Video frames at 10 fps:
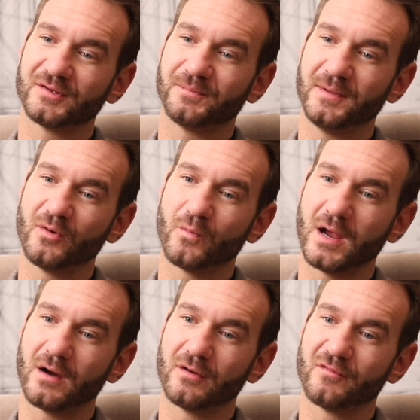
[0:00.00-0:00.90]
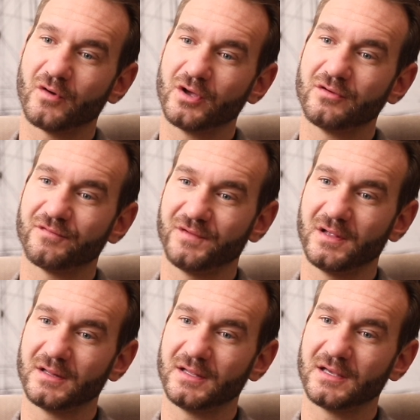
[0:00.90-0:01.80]
must be aware of what you're
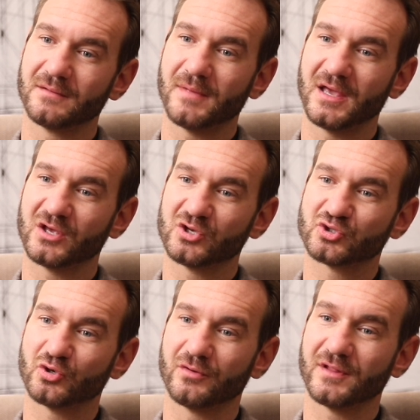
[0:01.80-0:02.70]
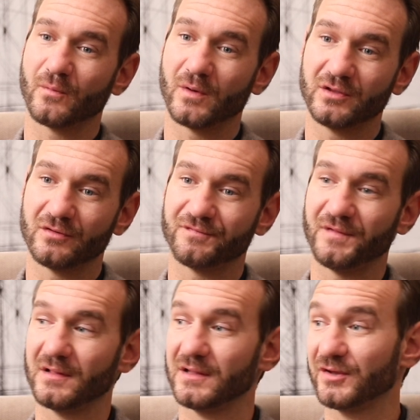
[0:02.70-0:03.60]
feeling and making sure that what you're
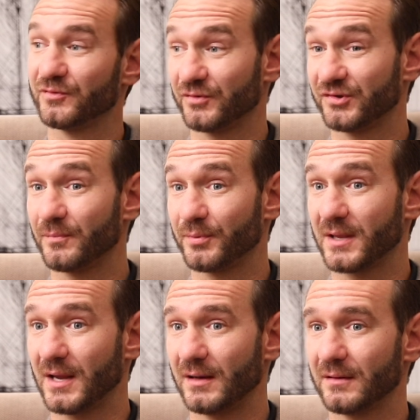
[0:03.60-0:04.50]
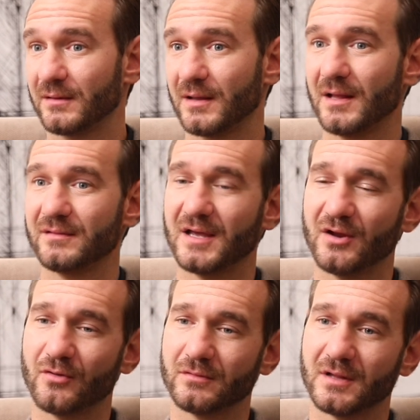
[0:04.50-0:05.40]
feeling is reciprocated. And they
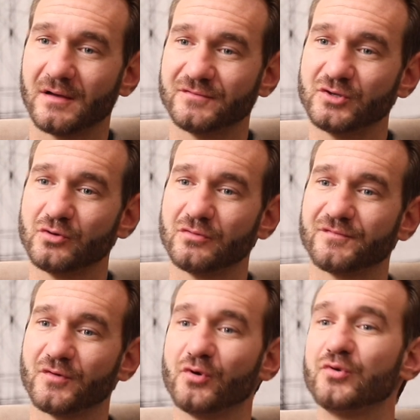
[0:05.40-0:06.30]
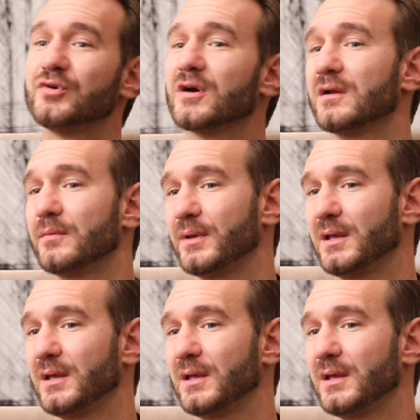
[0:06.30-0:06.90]
don't love you for who you're going to